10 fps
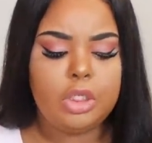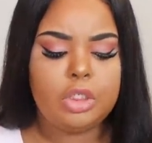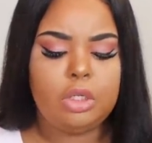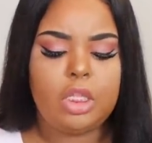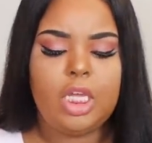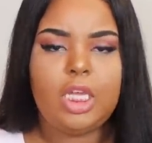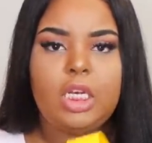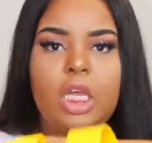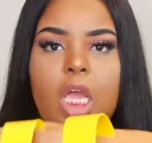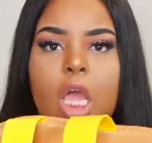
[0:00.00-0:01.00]
So
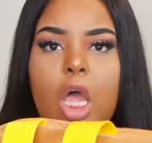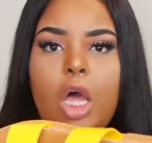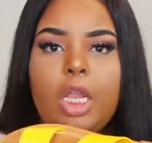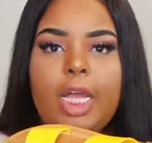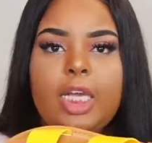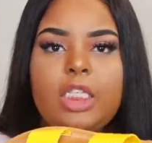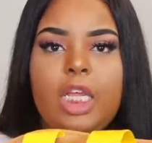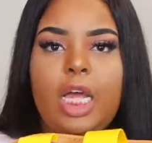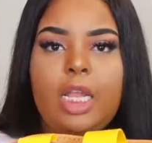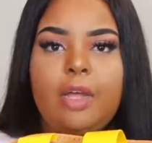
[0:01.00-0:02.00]
then, like I
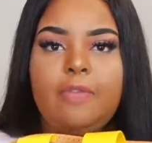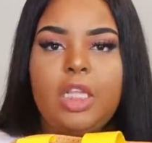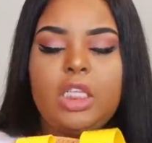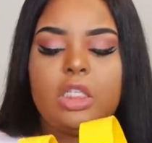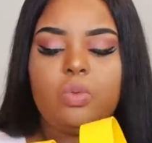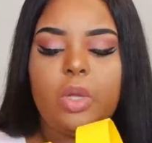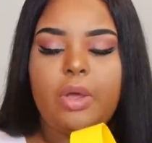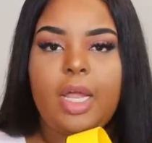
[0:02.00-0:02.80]
said, I love these as well.